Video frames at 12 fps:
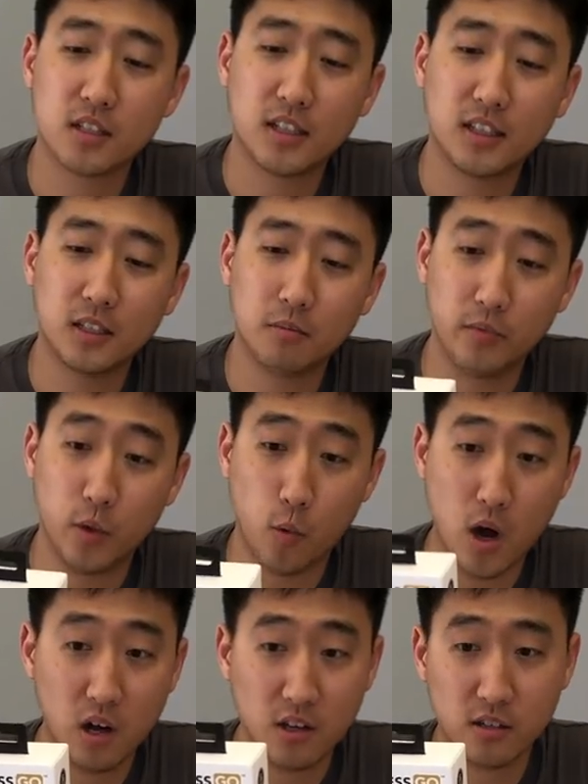Um, the
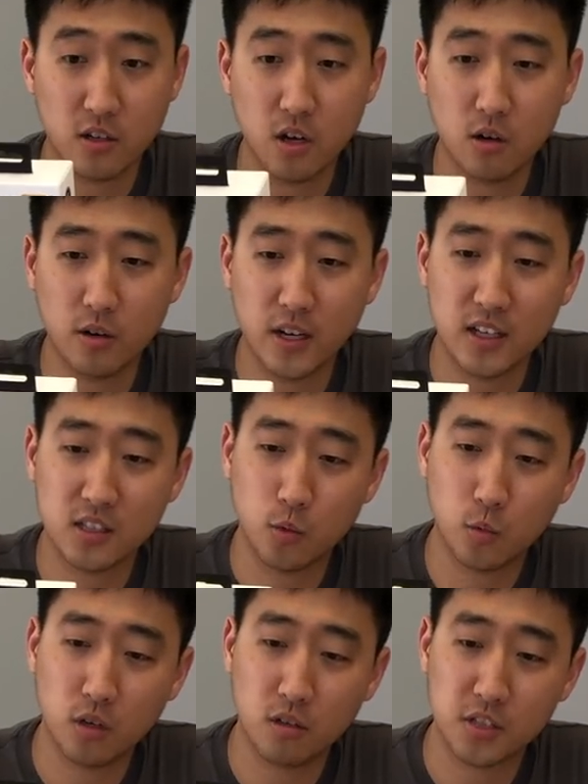Wireless Go is the
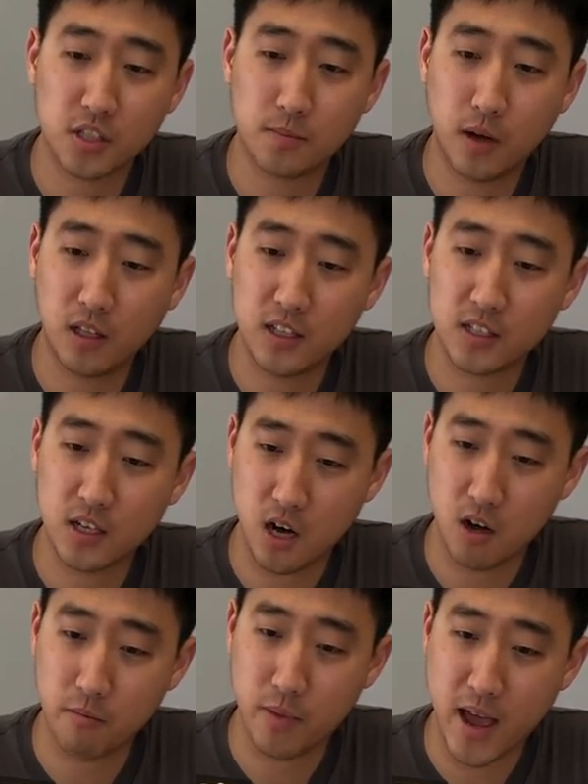world's smallest,
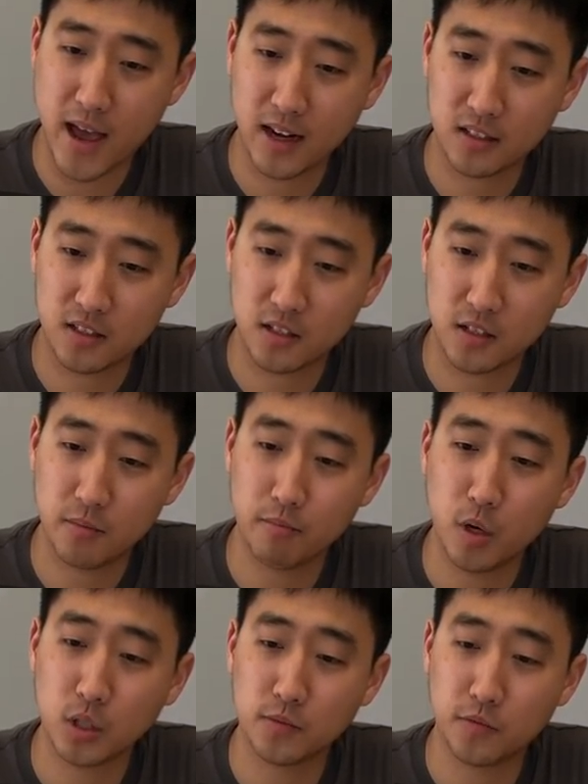compact,
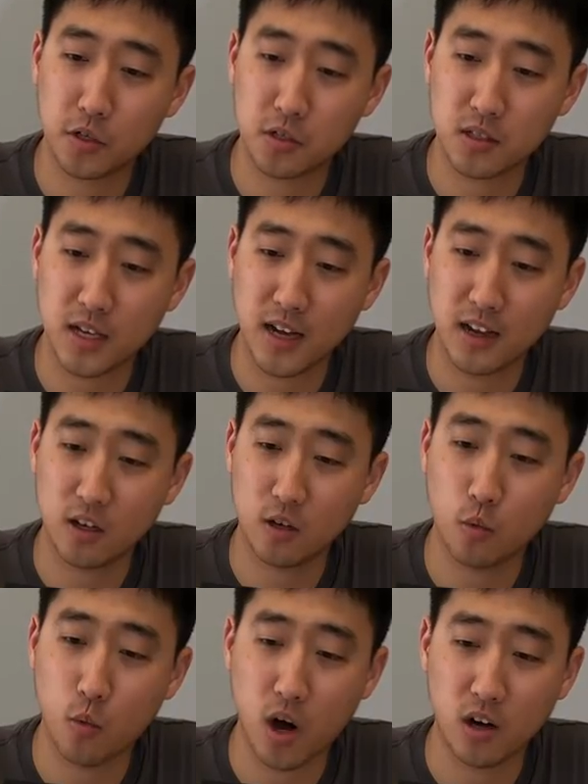most versatile
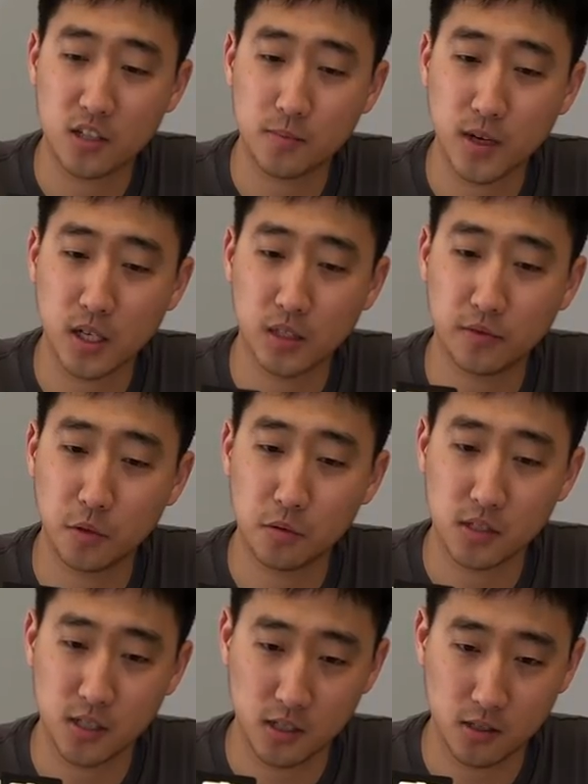wireless microphone
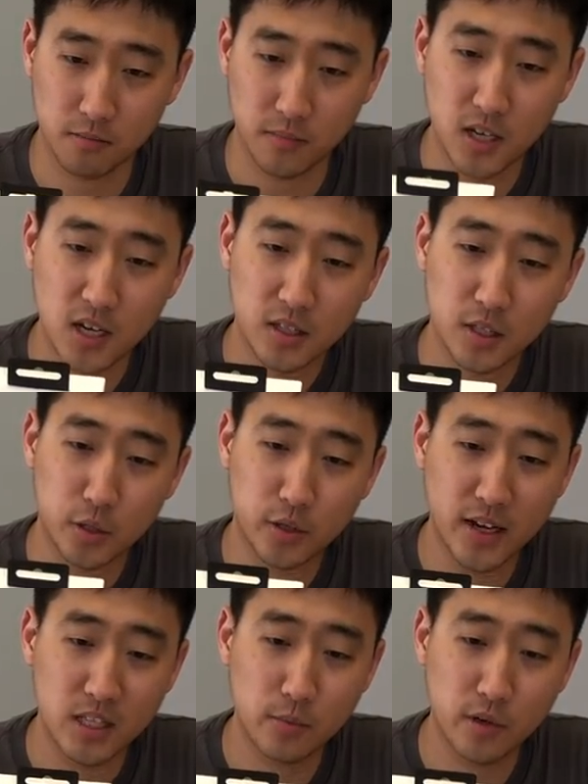system. The
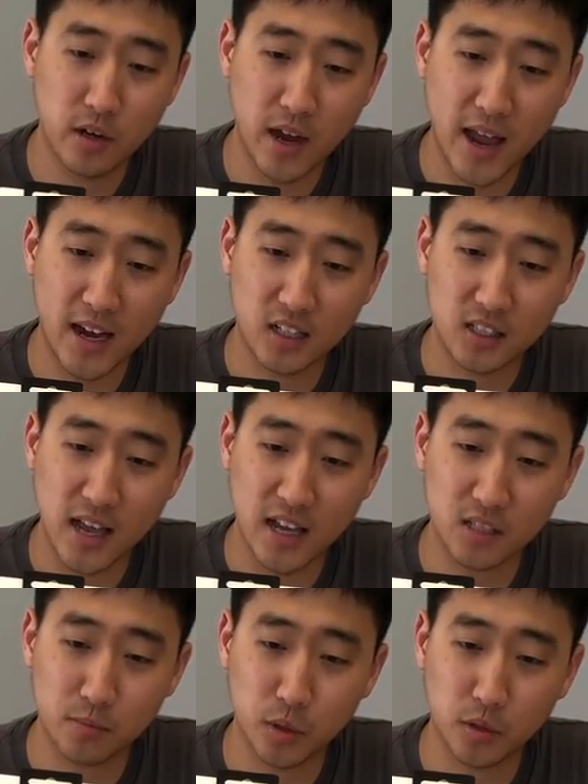transmitter acts
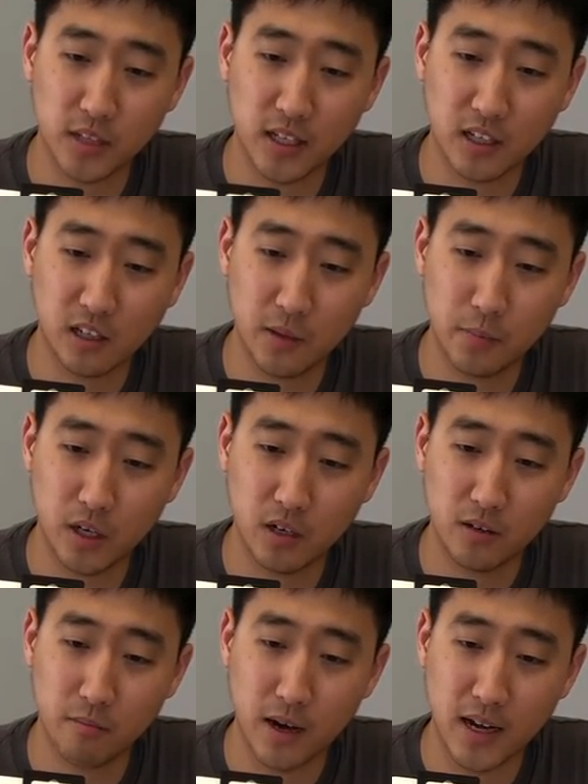as both a
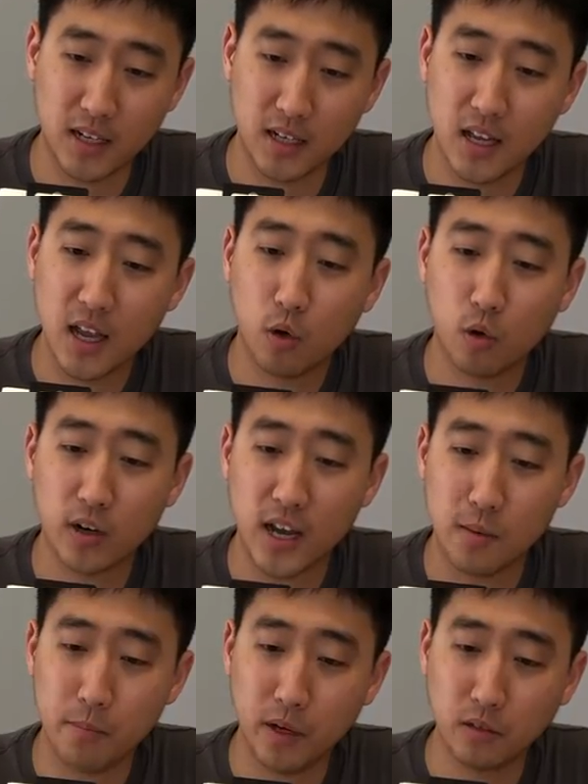clip-on mic or
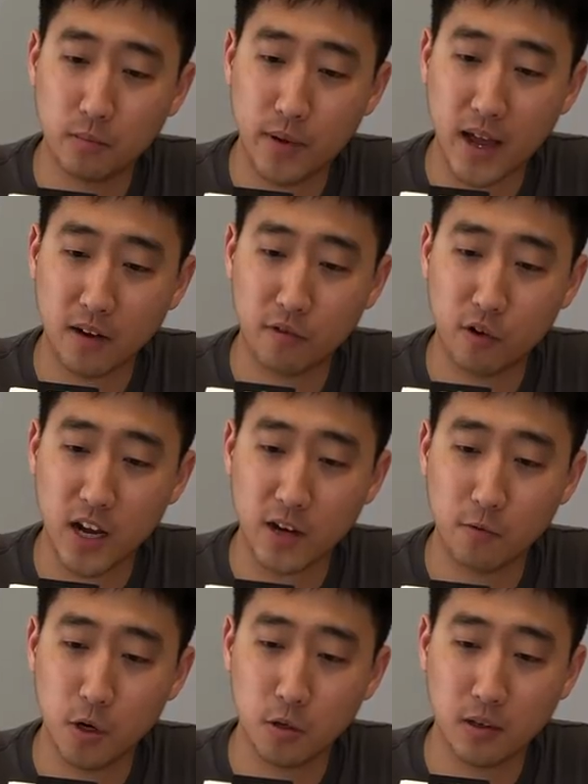a belt pack for a
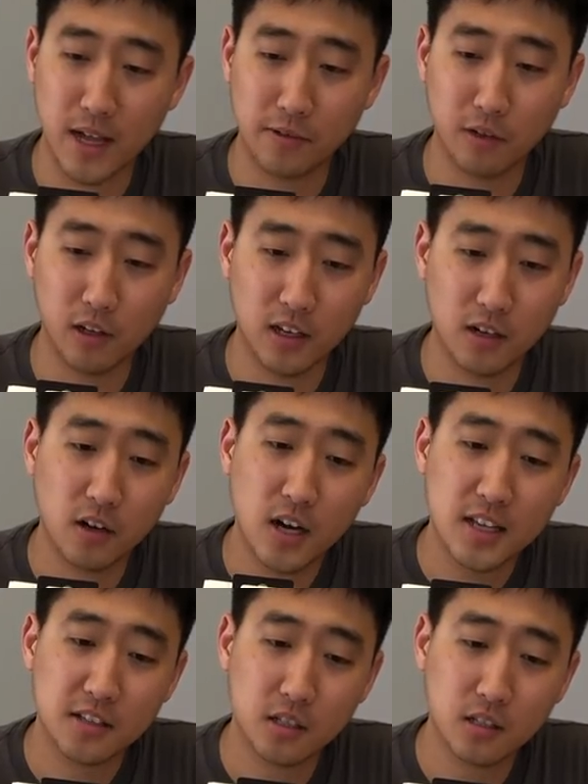Rode lavalier,
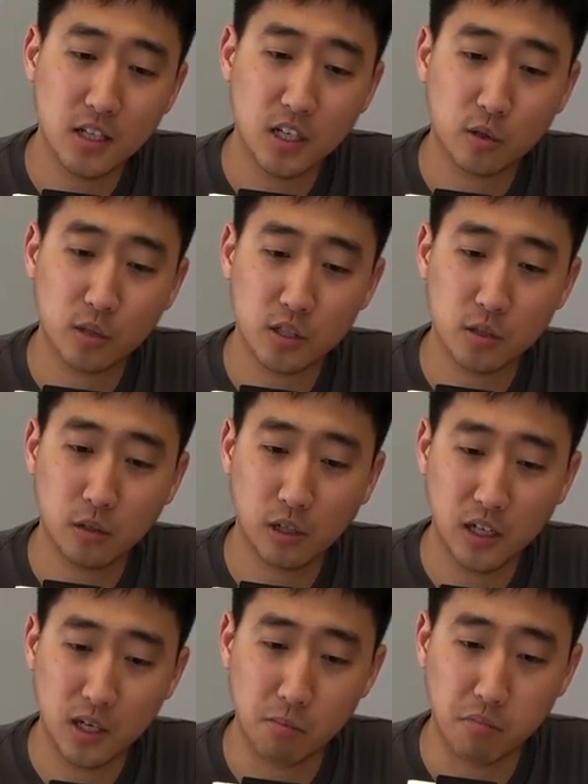sending crystal
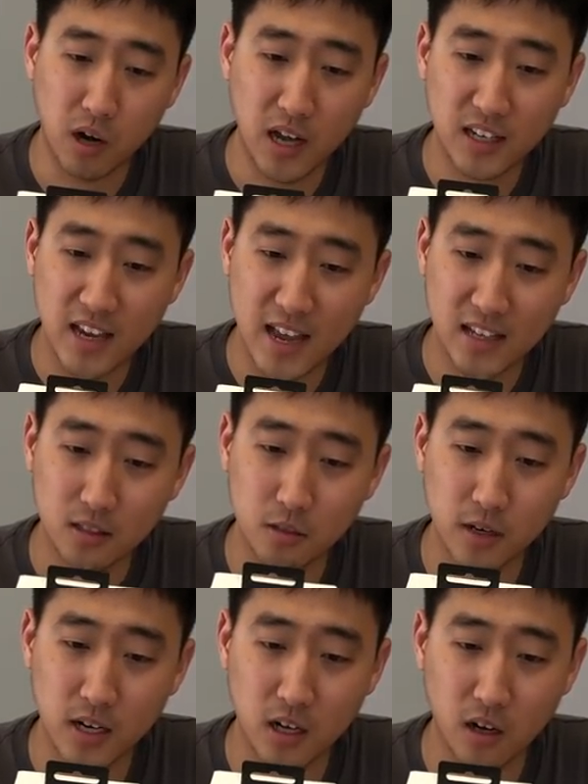clear
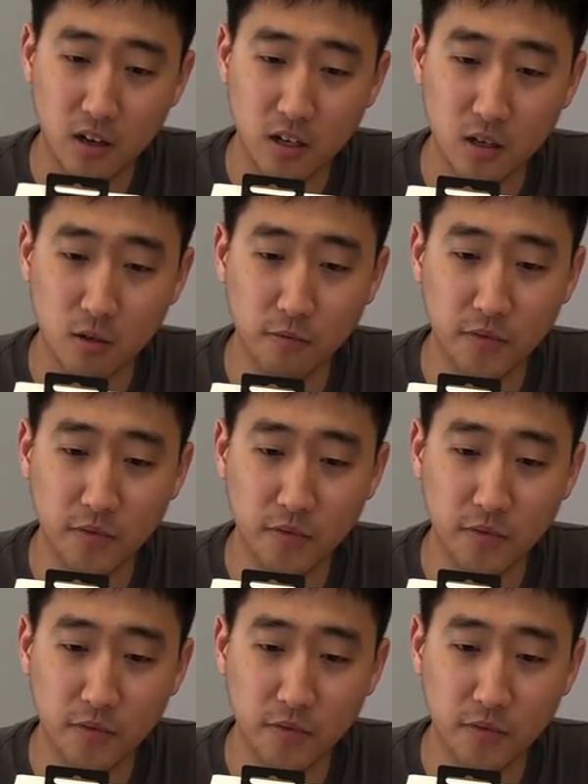broadcast-grade audio